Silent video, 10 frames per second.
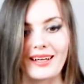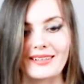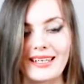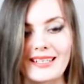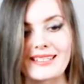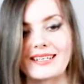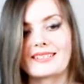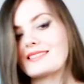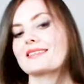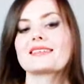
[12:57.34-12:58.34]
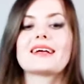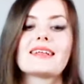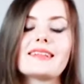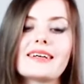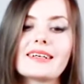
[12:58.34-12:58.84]
Next sentence.
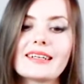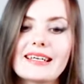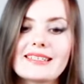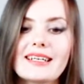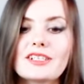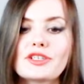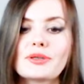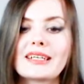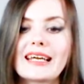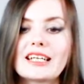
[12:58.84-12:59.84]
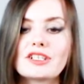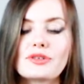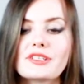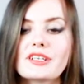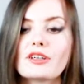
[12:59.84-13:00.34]
They are listening to an
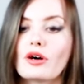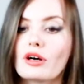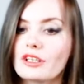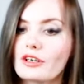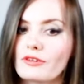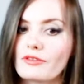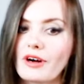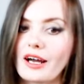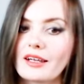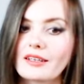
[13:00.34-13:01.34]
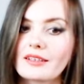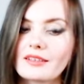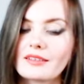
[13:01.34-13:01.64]
interesting audio file.